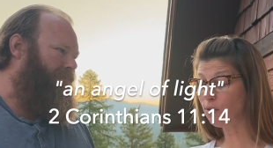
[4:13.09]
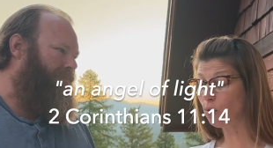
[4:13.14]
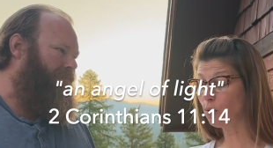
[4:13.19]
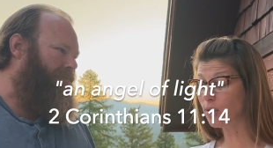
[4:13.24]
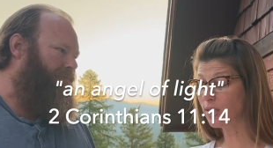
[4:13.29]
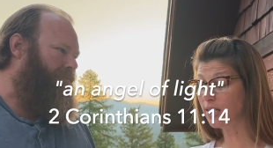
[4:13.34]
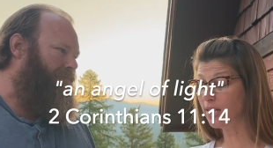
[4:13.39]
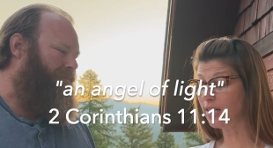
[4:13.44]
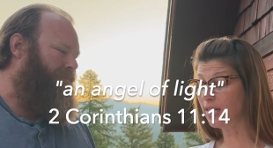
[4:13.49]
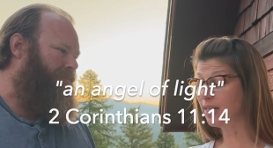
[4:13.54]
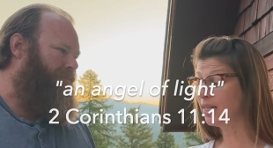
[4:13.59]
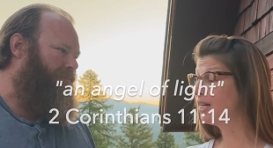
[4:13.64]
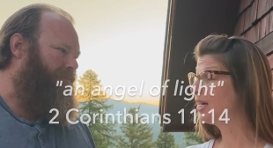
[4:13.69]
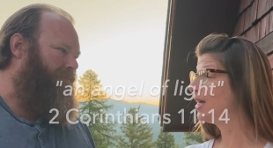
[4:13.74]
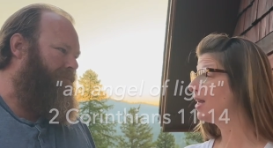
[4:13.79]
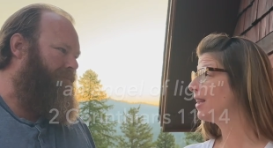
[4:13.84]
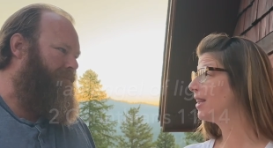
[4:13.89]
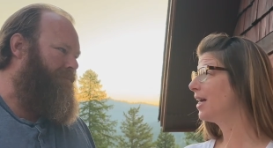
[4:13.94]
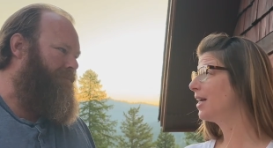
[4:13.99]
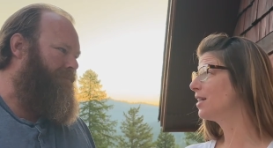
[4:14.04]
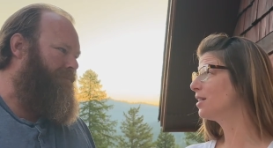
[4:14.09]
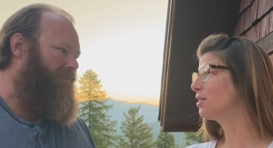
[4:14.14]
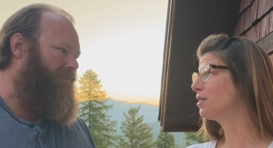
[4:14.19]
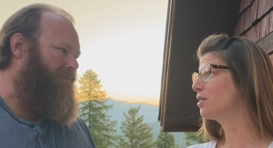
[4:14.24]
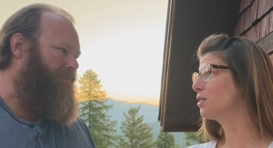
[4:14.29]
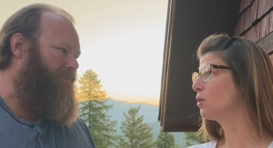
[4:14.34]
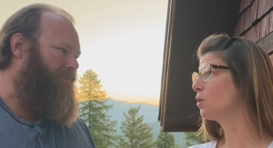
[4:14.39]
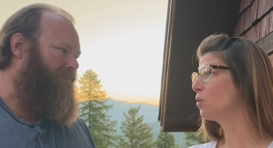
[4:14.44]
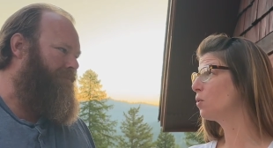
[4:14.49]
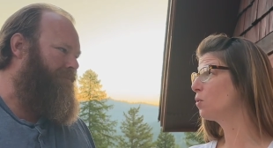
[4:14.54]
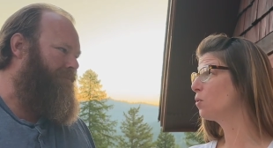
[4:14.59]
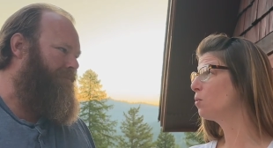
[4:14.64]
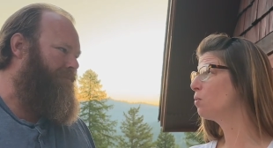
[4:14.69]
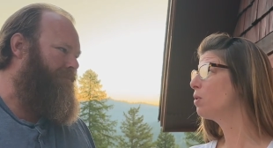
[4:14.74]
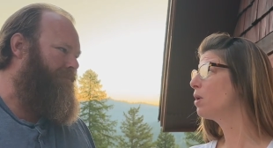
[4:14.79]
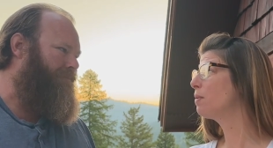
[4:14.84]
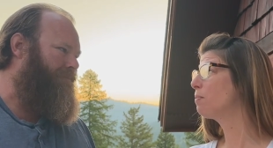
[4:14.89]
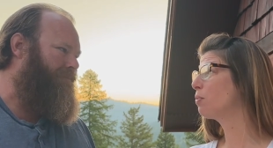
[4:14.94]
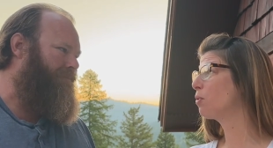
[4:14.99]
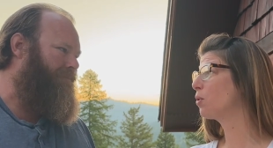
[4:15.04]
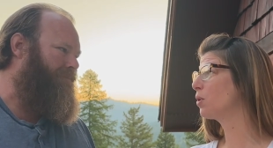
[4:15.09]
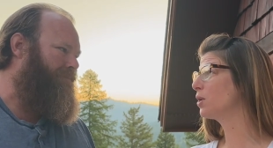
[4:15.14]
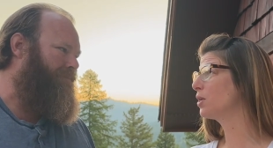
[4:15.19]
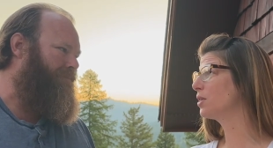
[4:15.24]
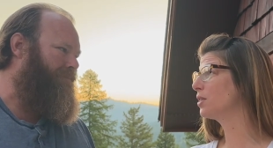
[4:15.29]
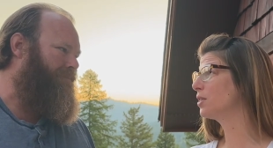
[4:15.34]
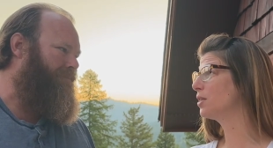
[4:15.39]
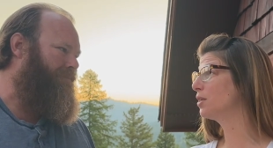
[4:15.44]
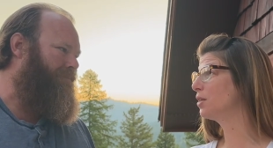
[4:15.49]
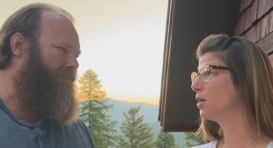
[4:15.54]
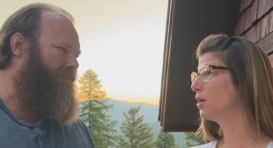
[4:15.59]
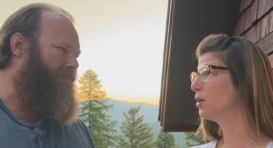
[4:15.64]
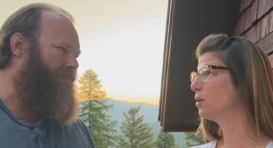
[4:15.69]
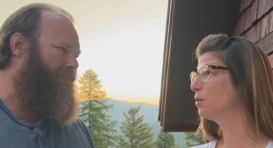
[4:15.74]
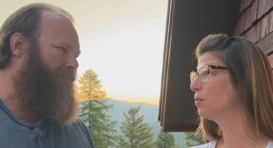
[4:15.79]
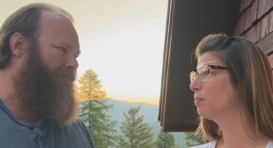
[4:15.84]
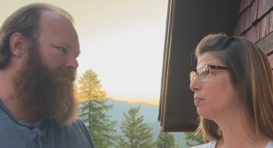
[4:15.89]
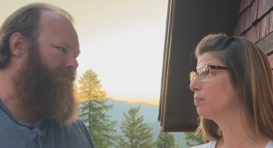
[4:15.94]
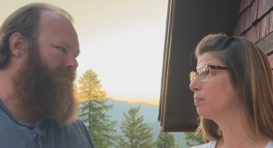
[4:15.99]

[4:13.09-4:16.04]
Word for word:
Speaker 1: fourteen. That is so important to know.